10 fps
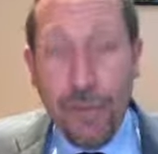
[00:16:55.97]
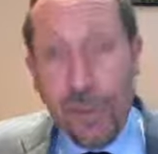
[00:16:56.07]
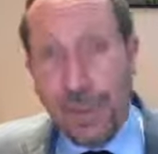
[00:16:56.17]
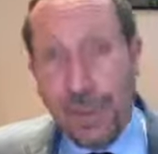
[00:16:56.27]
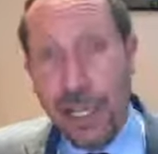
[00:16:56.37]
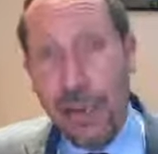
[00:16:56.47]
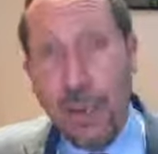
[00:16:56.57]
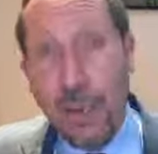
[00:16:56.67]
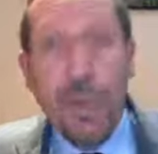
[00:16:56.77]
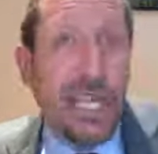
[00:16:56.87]
Firstly,
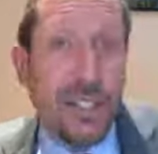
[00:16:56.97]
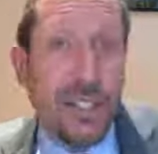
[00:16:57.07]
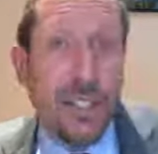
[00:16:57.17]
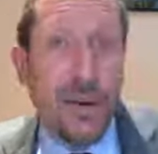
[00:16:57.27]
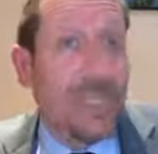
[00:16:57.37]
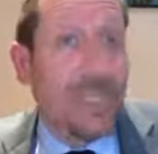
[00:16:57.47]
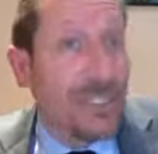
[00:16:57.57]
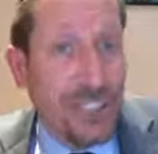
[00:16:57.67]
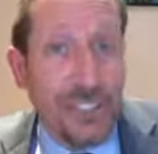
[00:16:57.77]
what we need to know is it's